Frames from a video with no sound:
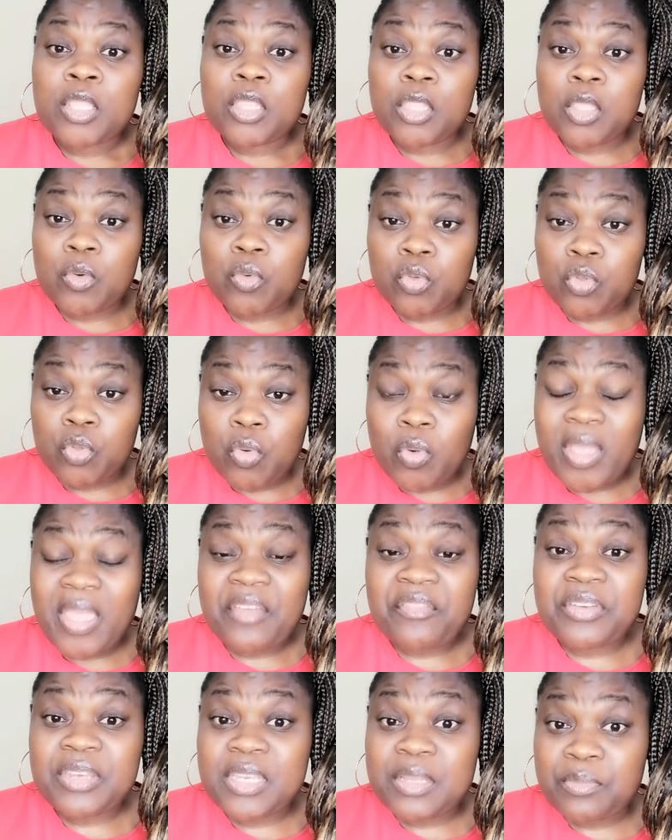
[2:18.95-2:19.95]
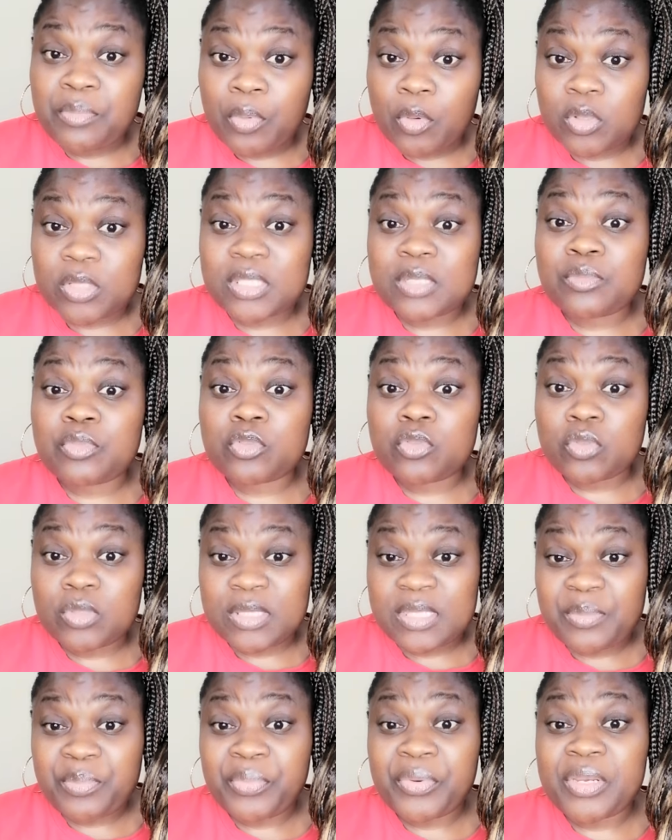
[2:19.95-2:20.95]
They will do everything possible to
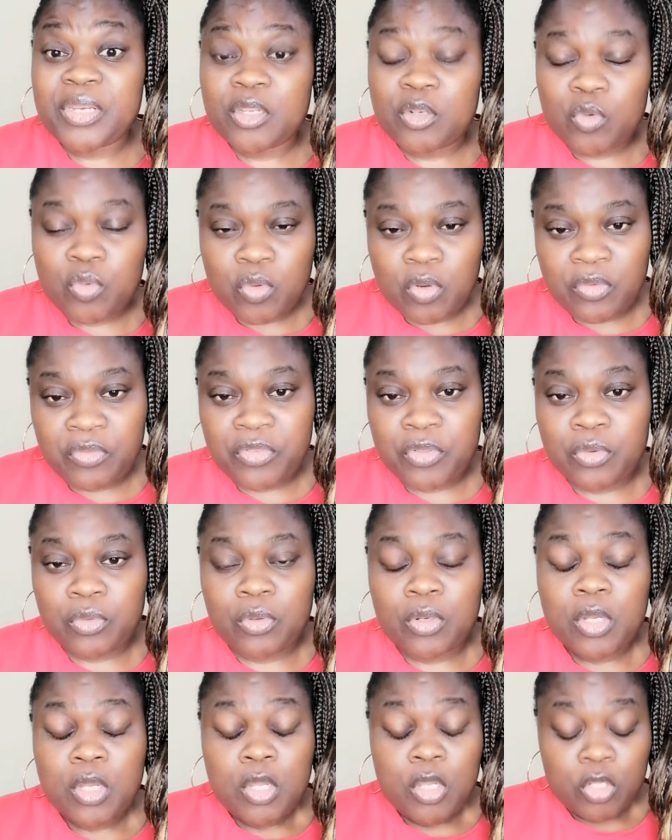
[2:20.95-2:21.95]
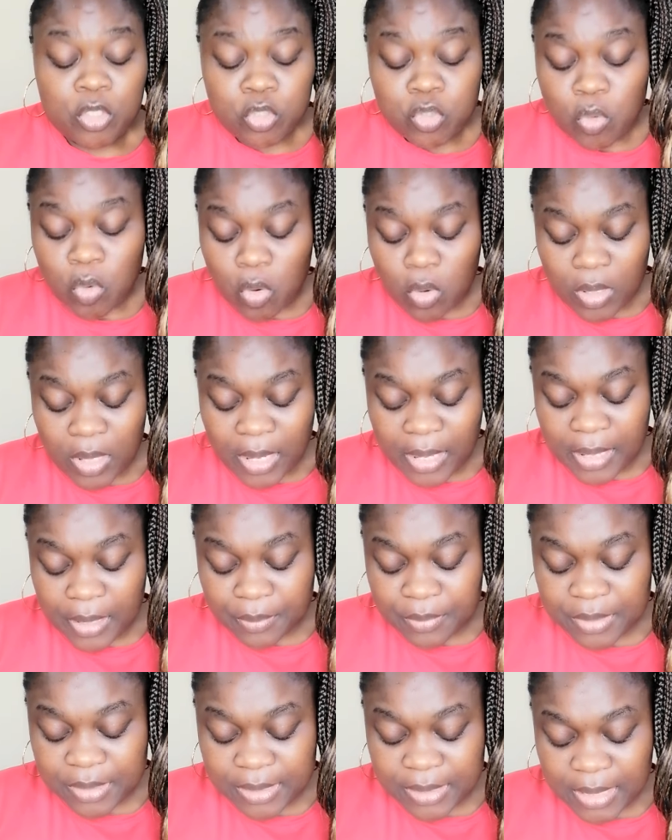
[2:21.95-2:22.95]
separate the two of you. So all I
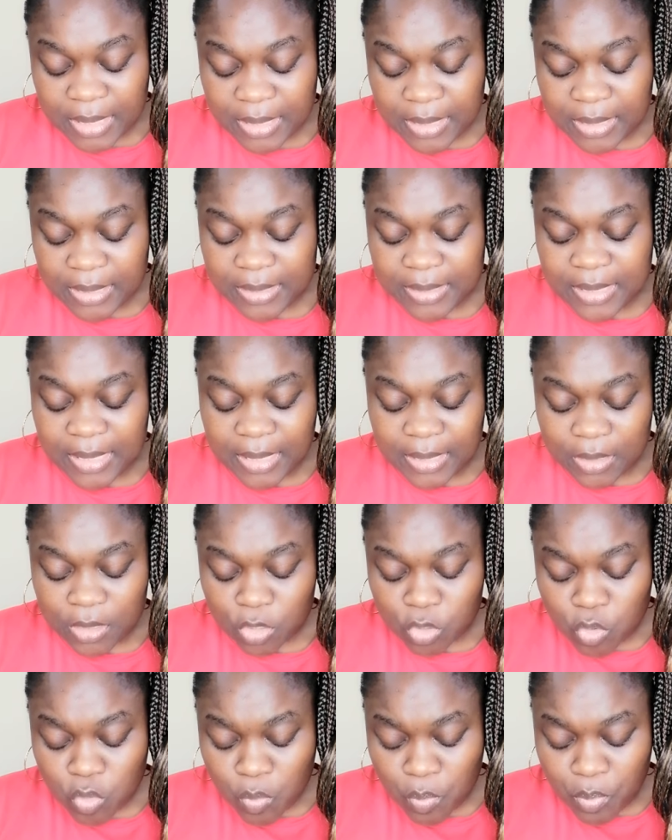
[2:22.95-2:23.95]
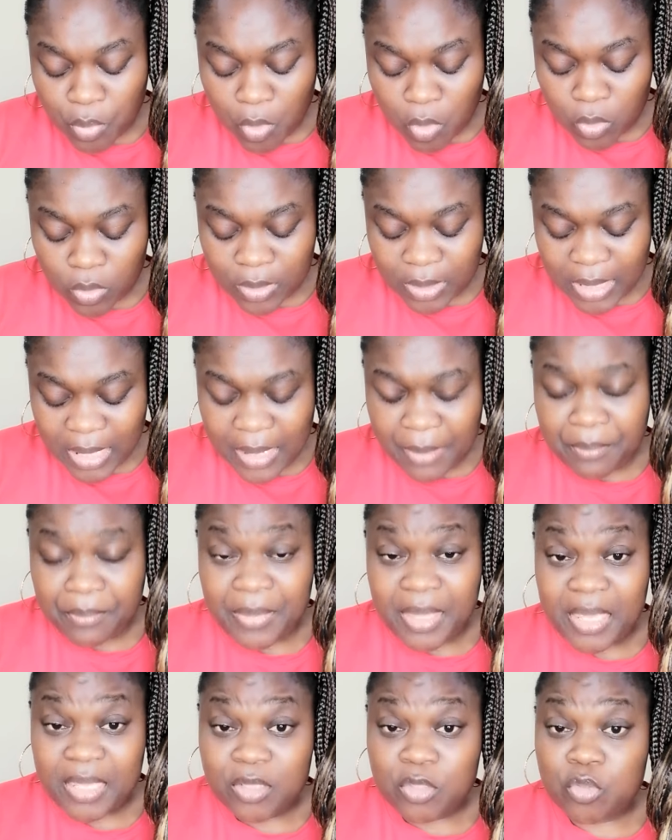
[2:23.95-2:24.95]
am saying is that you both are
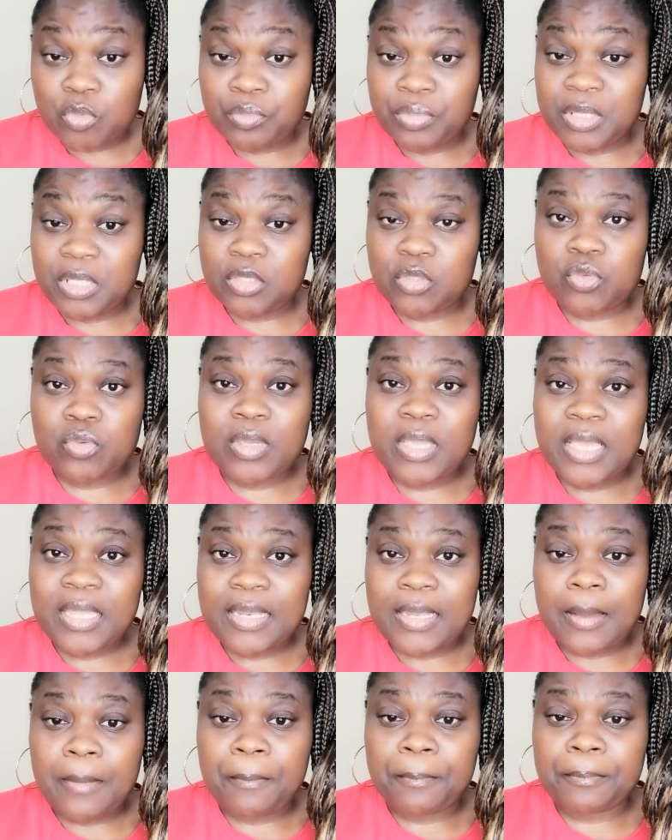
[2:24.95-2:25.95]
meant to be together.